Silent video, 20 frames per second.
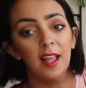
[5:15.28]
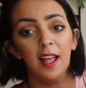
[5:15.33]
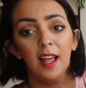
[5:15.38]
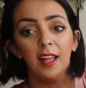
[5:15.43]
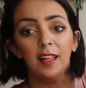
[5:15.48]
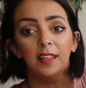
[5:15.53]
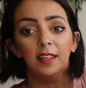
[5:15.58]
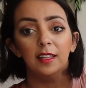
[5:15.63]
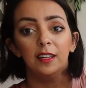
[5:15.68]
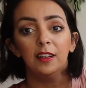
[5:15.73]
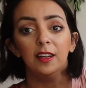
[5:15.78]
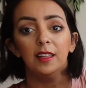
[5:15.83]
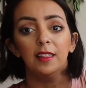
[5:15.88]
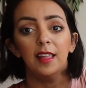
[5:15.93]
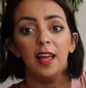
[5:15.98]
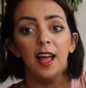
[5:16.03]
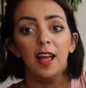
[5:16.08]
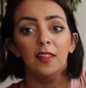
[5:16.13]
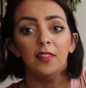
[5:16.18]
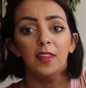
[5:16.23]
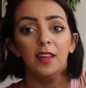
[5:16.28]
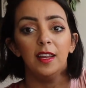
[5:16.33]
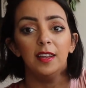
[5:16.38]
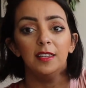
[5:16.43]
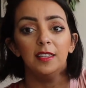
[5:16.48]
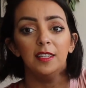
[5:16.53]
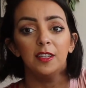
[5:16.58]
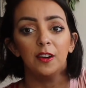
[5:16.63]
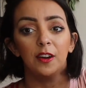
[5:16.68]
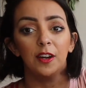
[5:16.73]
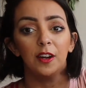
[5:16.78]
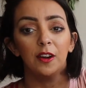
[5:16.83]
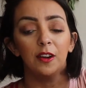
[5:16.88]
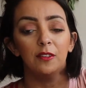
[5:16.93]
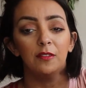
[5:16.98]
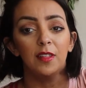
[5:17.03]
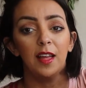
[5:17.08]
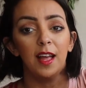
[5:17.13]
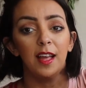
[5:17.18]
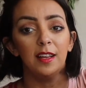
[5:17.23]
And look at that. The interior
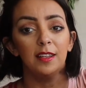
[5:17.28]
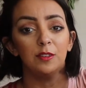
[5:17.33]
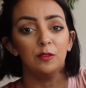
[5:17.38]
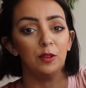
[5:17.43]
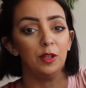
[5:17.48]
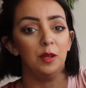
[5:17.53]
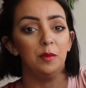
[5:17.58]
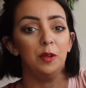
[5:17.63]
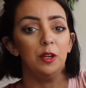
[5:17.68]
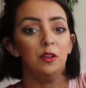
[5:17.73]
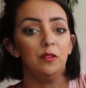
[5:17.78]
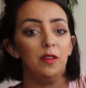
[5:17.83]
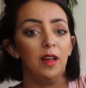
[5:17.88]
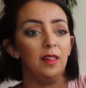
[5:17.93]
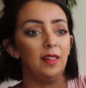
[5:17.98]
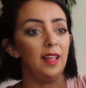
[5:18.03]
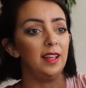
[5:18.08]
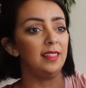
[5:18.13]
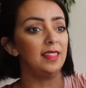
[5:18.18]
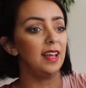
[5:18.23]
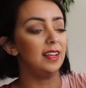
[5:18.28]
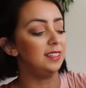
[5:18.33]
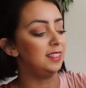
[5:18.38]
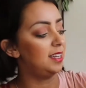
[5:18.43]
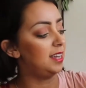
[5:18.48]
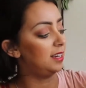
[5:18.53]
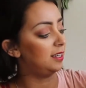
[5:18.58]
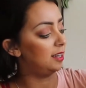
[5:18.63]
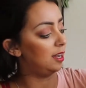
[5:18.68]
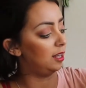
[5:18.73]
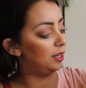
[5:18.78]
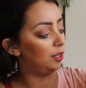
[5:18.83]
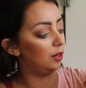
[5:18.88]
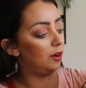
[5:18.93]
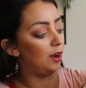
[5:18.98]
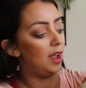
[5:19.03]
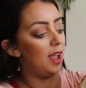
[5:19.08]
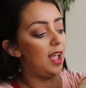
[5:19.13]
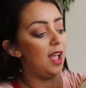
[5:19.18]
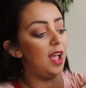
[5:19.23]
of that is really beautiful. I like that tan
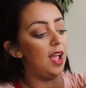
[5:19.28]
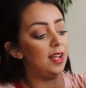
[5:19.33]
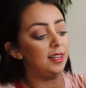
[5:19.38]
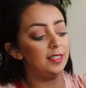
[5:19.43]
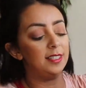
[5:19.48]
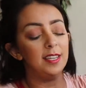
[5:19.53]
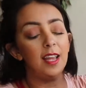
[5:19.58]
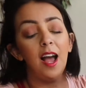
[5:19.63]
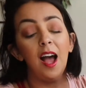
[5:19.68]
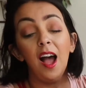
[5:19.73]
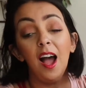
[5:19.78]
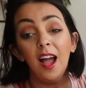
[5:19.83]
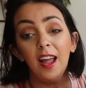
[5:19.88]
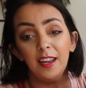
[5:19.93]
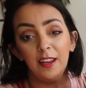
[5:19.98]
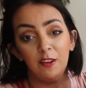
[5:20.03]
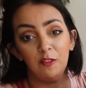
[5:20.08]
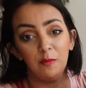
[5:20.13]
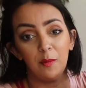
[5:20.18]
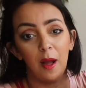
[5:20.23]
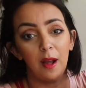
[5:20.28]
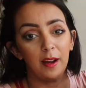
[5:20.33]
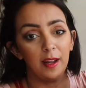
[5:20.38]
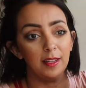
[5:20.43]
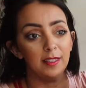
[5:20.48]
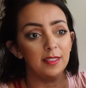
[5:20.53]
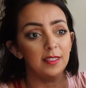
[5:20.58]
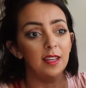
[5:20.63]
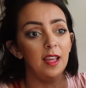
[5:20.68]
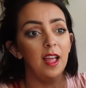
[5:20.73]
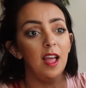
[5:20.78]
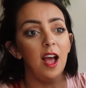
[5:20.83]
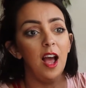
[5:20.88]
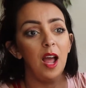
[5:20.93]
color. A ton of pockets.